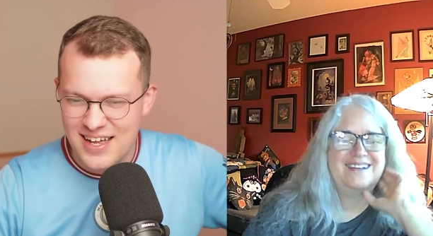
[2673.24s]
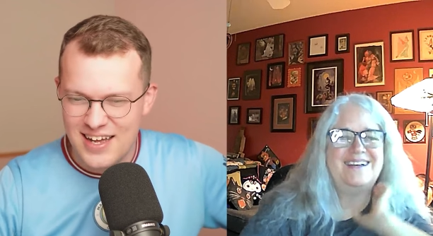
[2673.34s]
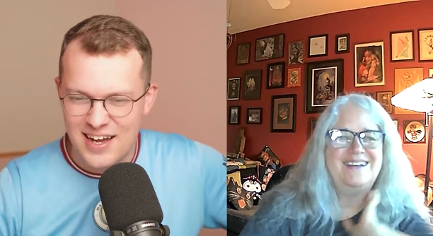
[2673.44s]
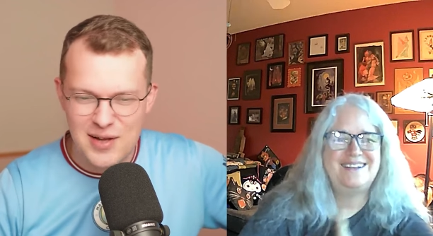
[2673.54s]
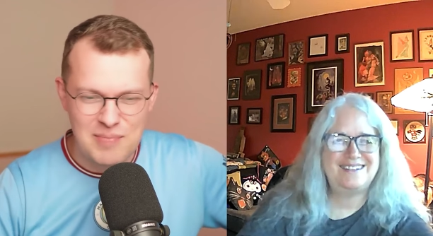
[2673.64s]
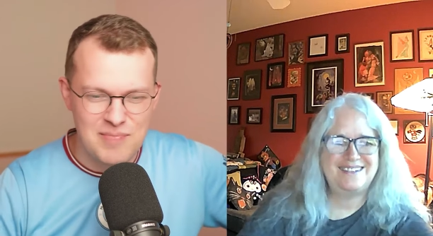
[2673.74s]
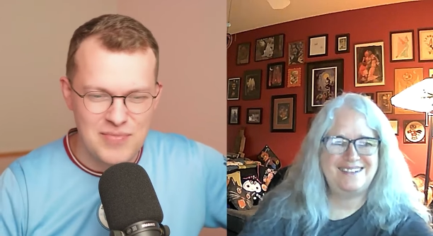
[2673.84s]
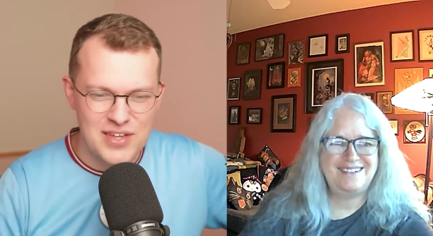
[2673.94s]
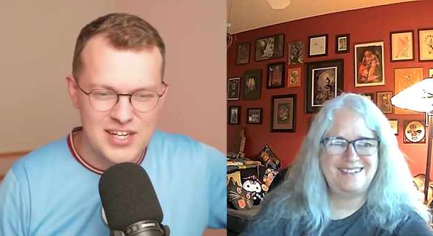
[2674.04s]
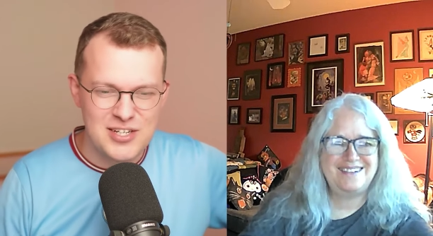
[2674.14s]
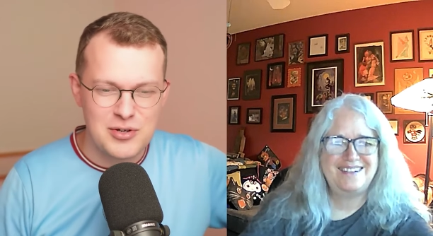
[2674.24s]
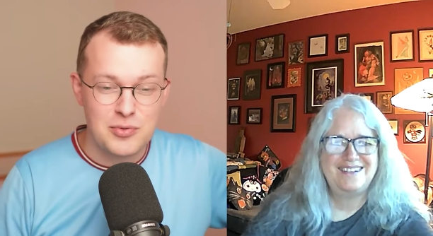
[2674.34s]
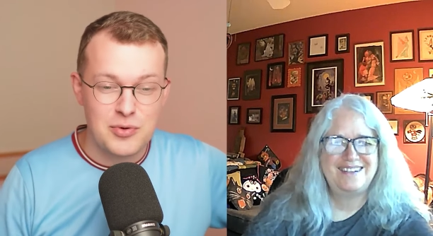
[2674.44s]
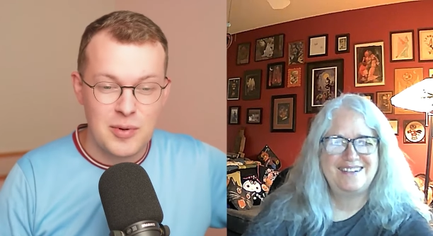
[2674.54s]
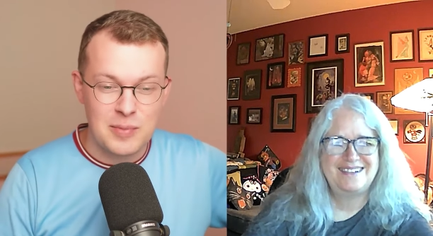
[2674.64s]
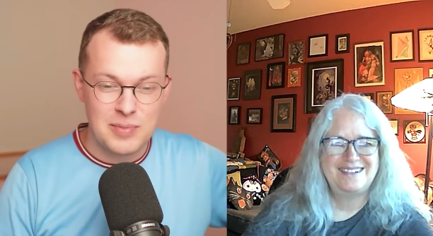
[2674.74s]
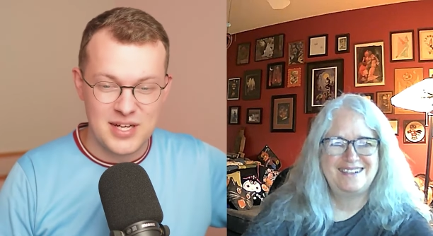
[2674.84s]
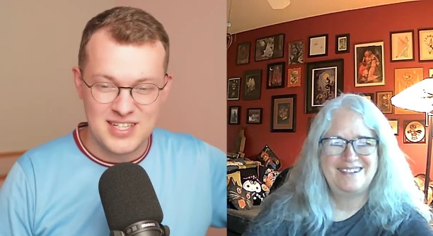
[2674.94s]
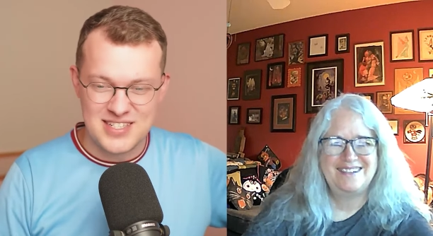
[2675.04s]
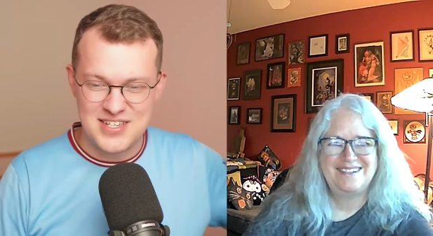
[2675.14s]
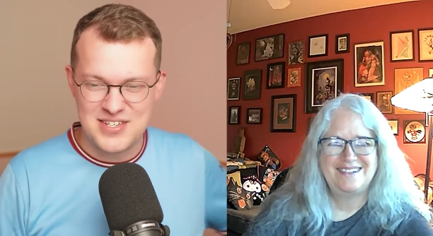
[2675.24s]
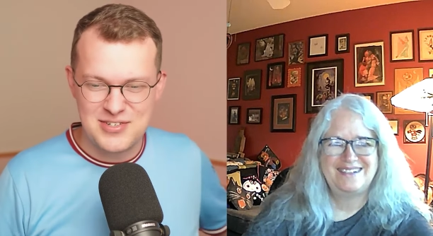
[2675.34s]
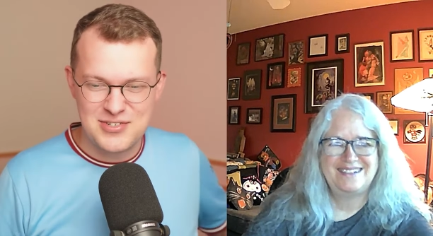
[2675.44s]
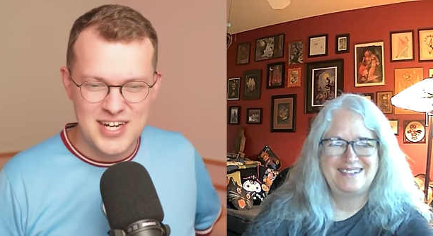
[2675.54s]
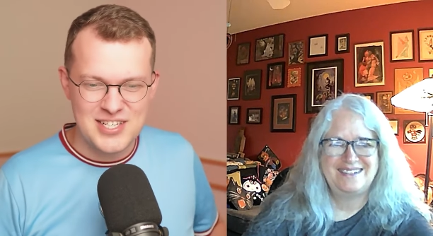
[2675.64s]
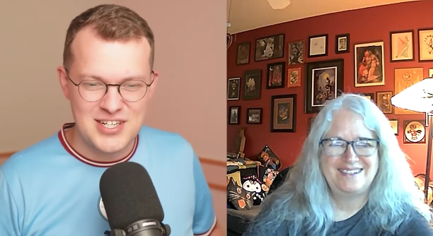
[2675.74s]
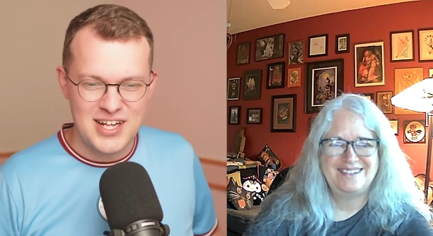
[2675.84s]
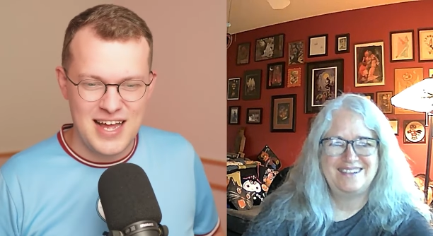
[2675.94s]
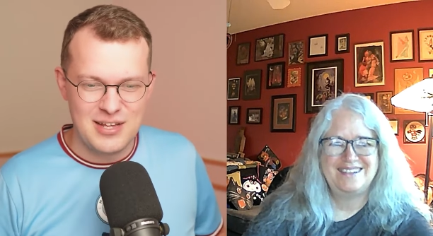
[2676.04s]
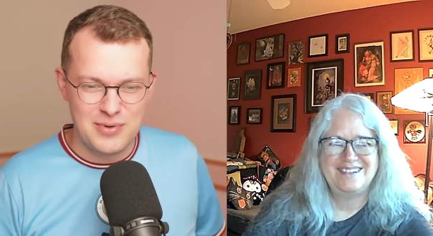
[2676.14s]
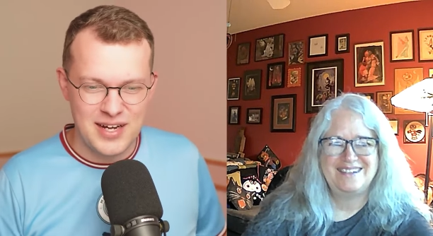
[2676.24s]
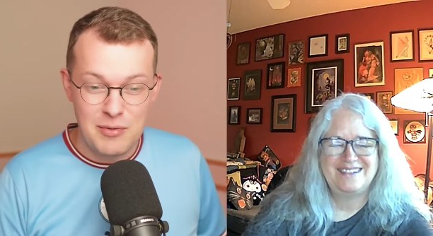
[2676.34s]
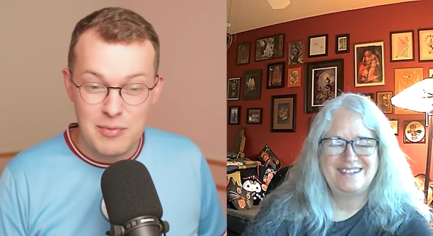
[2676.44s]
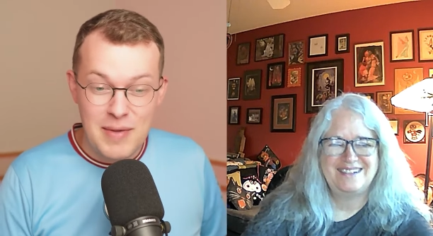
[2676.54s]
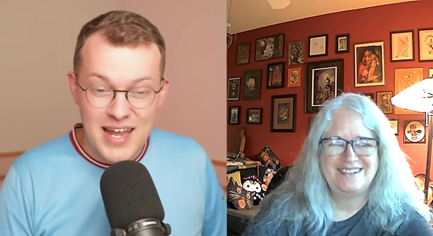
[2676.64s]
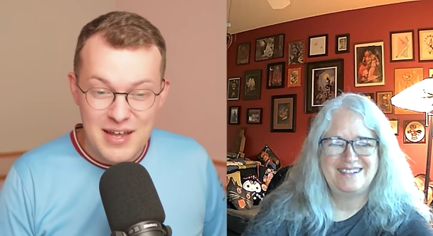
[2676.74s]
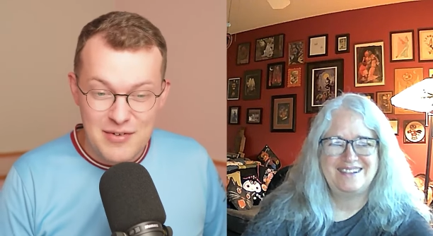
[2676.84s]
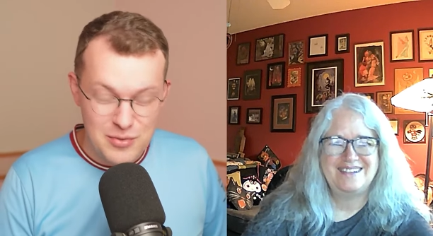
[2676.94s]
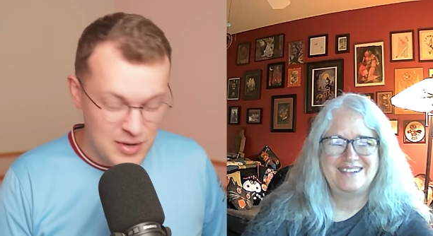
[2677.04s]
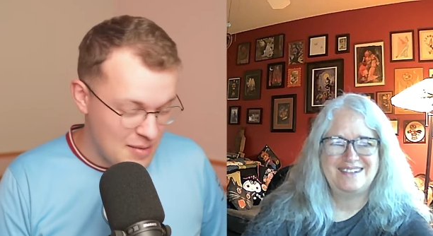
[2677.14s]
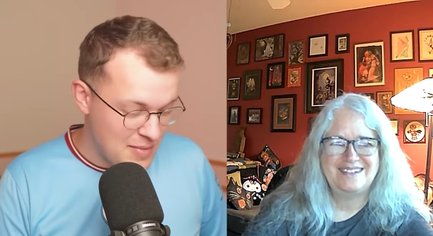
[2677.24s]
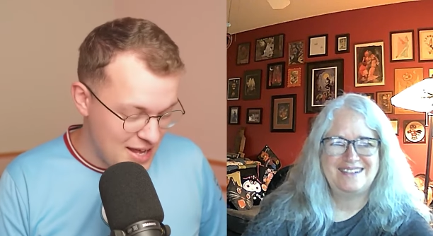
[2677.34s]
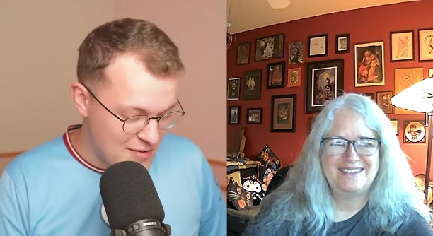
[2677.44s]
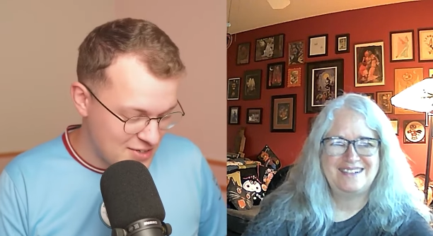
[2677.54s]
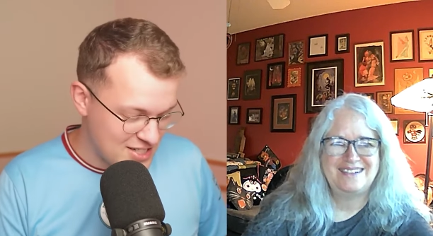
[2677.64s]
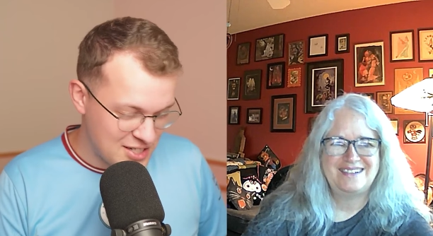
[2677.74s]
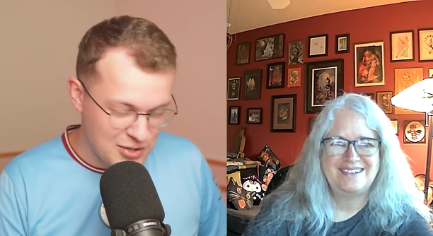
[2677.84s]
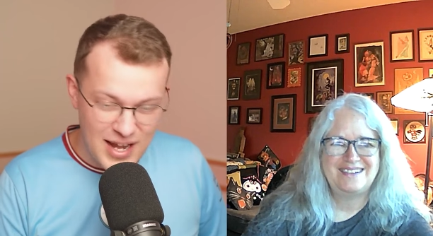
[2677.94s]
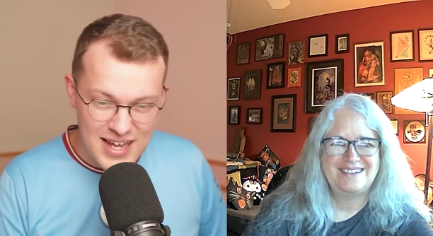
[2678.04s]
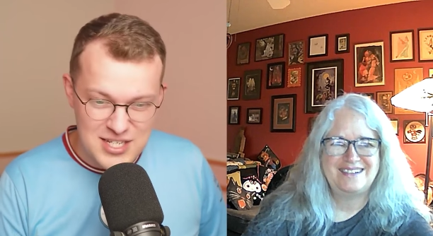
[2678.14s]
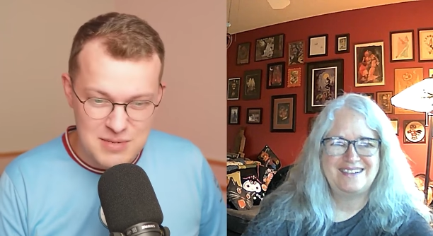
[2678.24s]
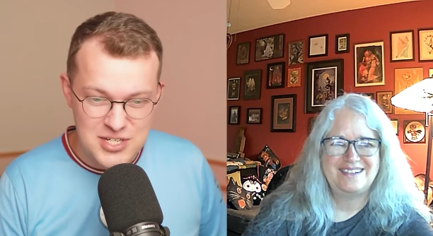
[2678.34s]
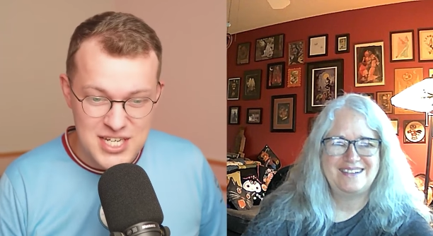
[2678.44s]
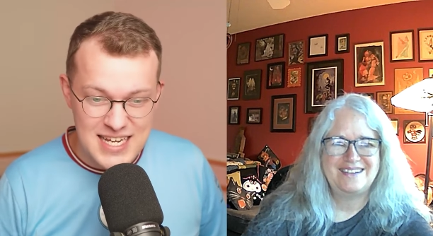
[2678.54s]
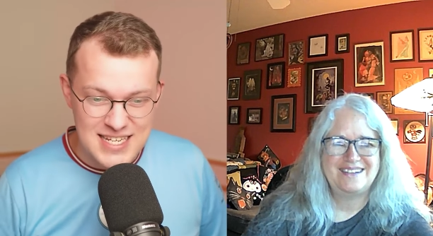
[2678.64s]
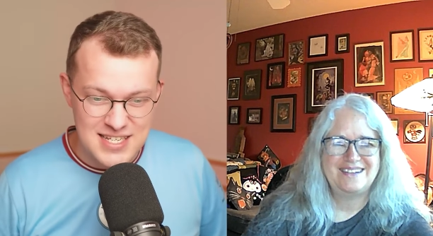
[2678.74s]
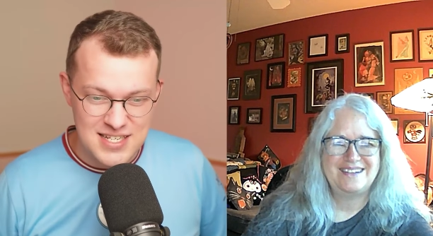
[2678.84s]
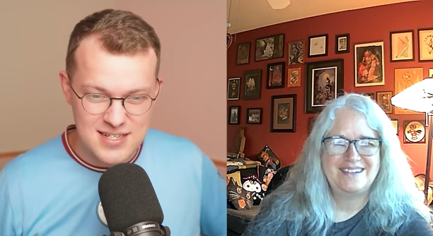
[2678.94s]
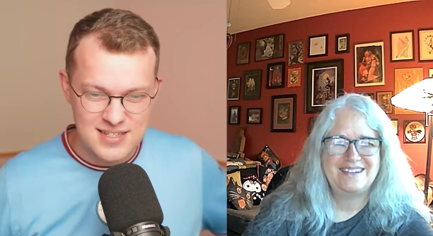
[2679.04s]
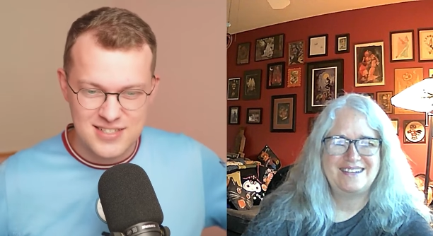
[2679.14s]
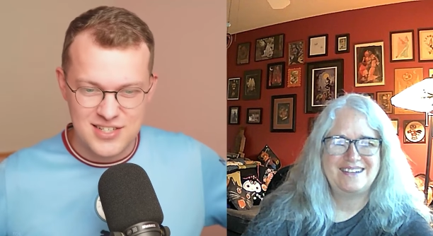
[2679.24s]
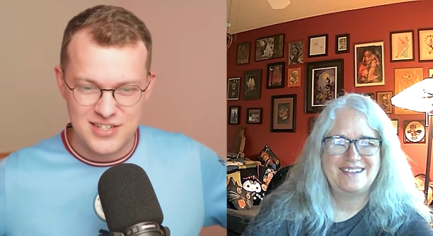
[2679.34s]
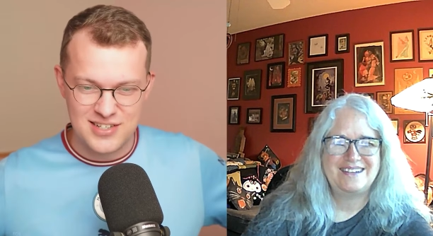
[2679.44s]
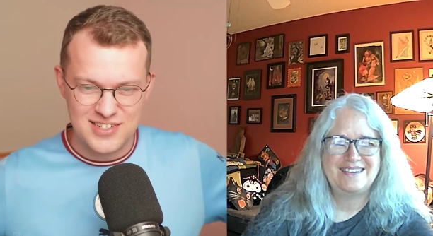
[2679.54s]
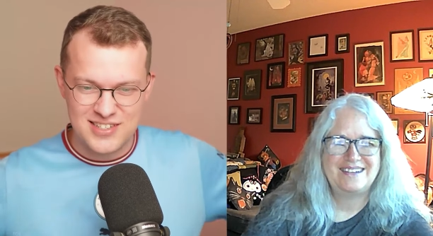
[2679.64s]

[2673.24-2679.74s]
Speaker 1: I'm going to do a Robert Burns traditional Halloween, and we may I may even create some Sidhes to